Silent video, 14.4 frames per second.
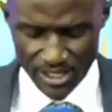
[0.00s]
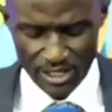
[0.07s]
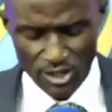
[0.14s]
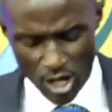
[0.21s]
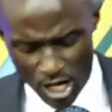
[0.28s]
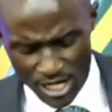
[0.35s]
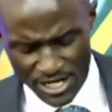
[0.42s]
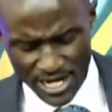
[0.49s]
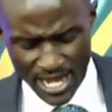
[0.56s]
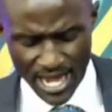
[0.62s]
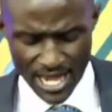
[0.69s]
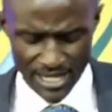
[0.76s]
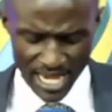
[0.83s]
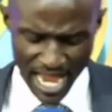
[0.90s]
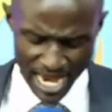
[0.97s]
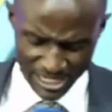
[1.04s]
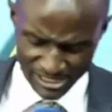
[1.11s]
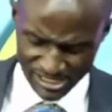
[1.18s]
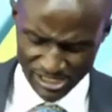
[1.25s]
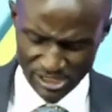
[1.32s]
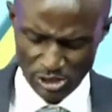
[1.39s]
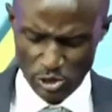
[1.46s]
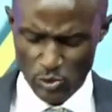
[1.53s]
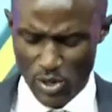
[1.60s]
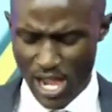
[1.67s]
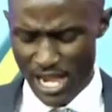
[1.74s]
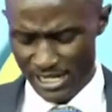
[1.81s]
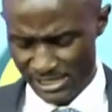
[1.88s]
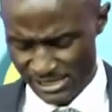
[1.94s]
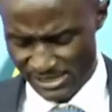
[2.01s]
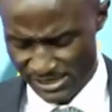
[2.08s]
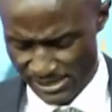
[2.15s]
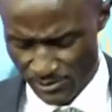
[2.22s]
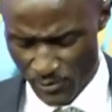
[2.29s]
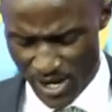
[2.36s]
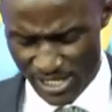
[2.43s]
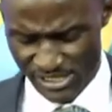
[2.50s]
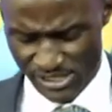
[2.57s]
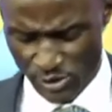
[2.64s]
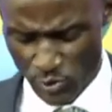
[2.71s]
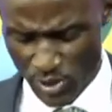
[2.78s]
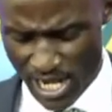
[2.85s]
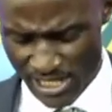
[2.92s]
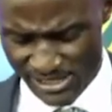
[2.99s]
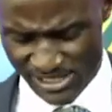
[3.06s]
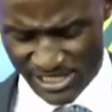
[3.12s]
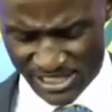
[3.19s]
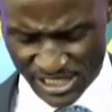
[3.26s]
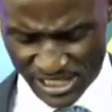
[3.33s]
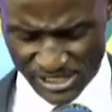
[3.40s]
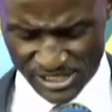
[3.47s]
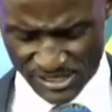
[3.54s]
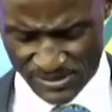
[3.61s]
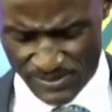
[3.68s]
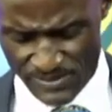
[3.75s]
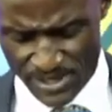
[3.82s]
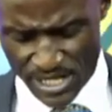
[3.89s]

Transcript: God acts through acts, works through acts and deeds.